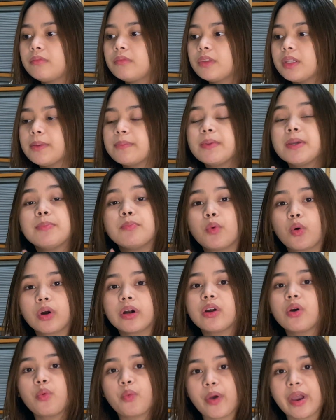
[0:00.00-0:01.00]
be more
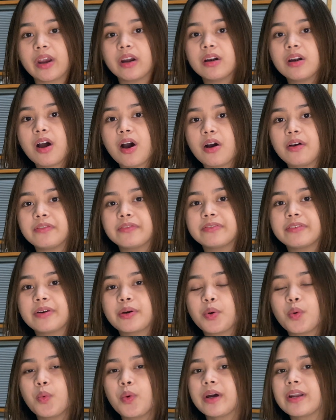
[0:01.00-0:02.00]
aware of
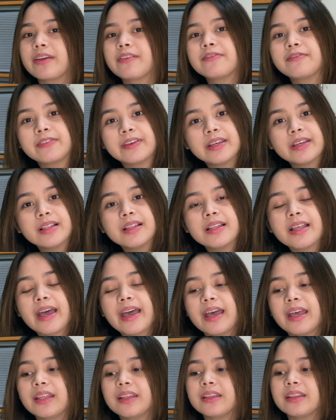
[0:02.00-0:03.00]
what I feel
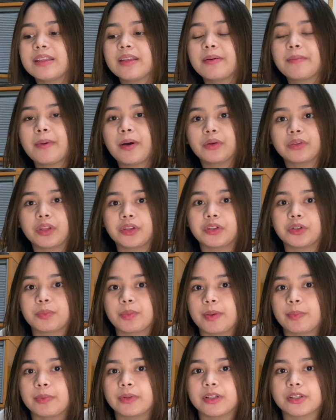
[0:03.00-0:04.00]
and about other
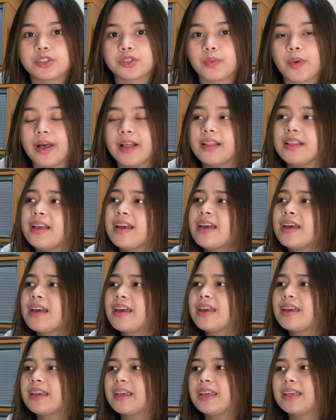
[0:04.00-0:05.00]
people as well.
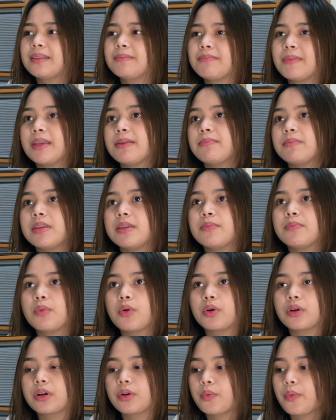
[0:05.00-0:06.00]
It made me
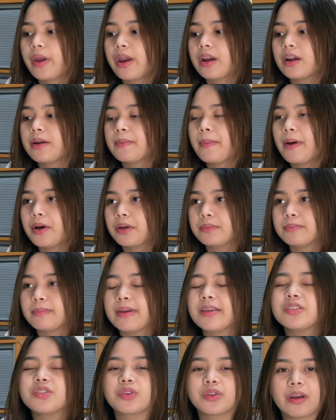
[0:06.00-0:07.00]
more aware about my
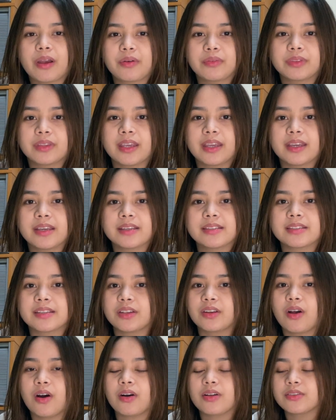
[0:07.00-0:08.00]
surroundings,
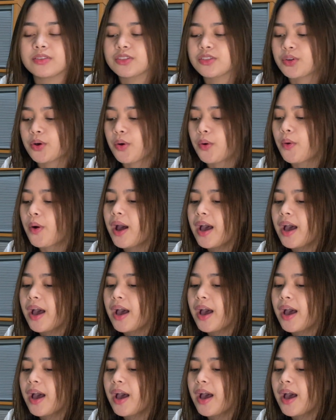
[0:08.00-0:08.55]
and also